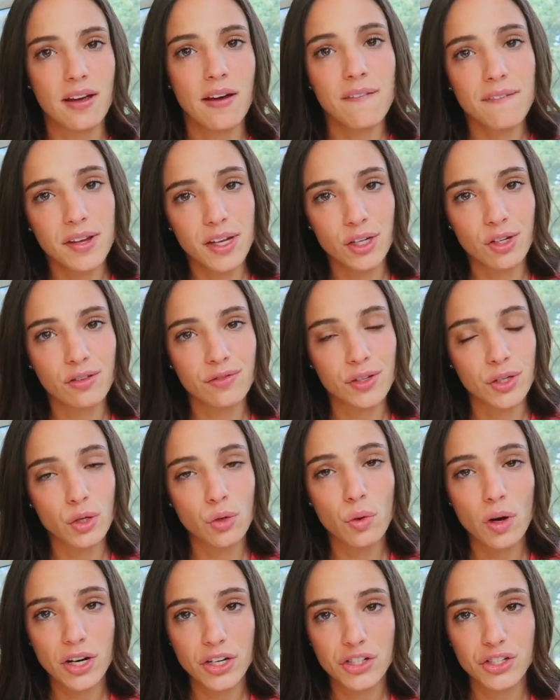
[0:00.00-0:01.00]
of interview
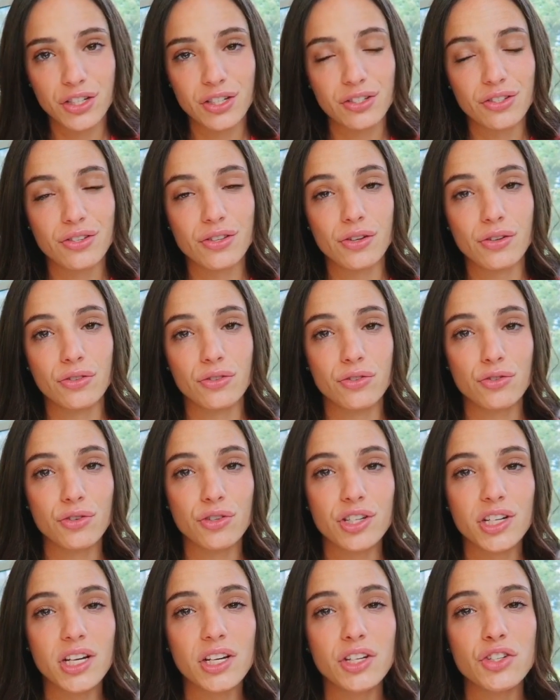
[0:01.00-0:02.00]
questions. There's
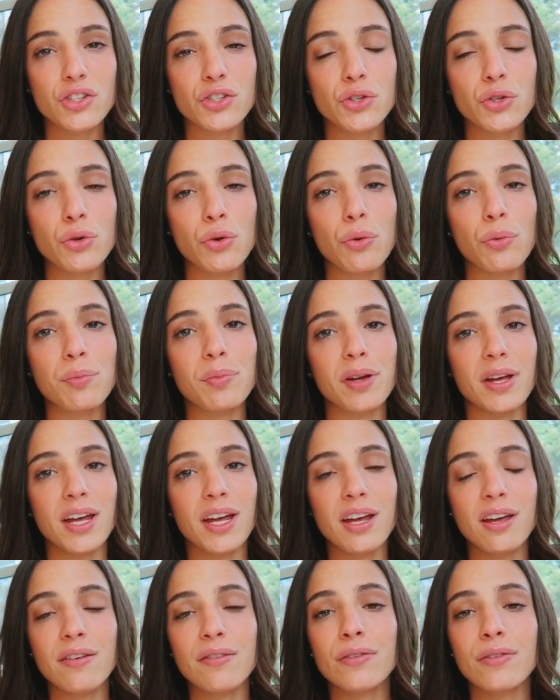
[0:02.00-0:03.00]
traditional,
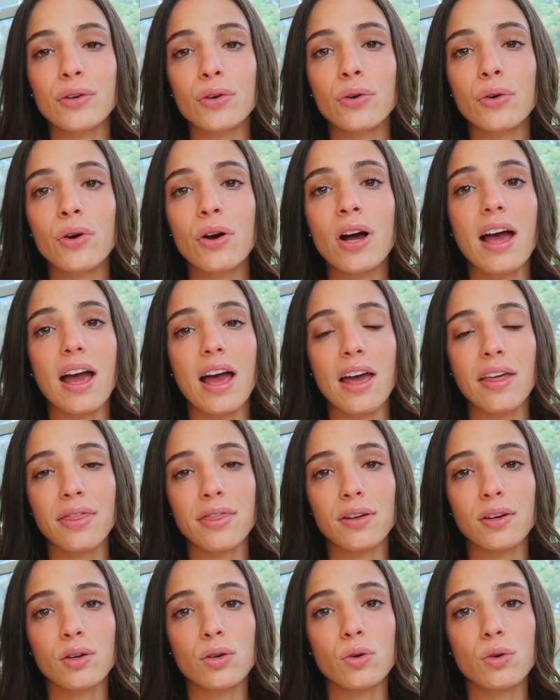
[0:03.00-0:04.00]
behavioral,
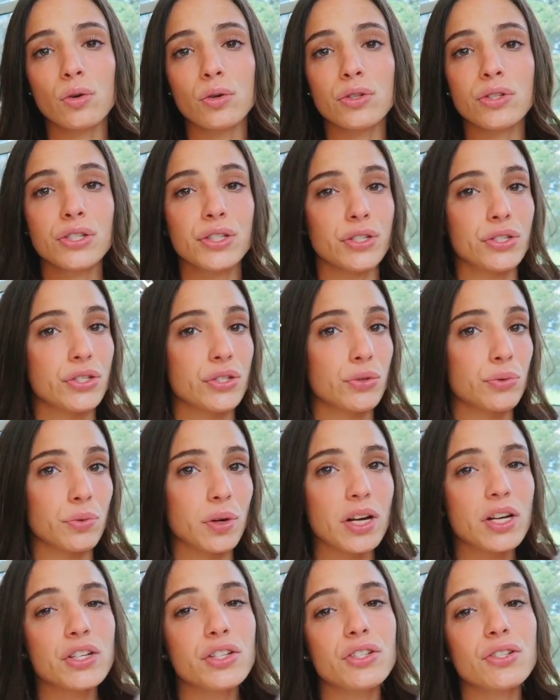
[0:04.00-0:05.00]
ethical,
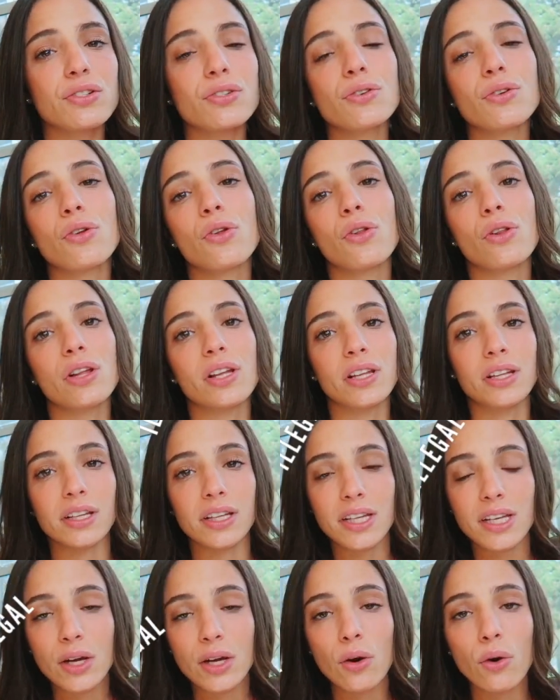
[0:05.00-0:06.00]
situational,
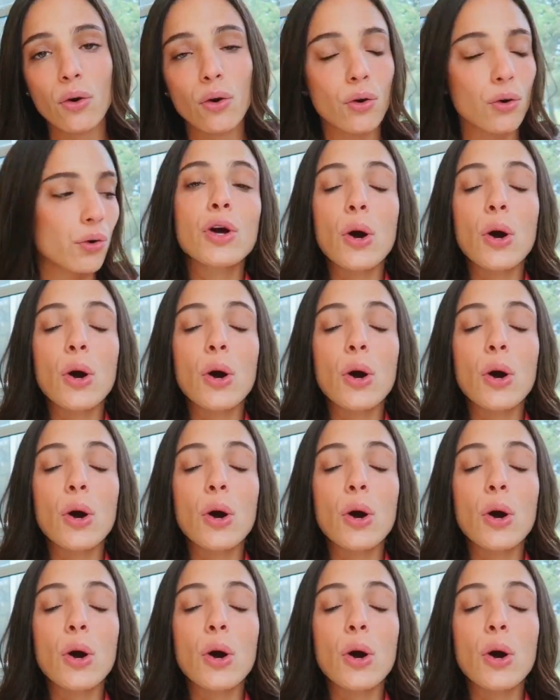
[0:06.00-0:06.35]
illegal.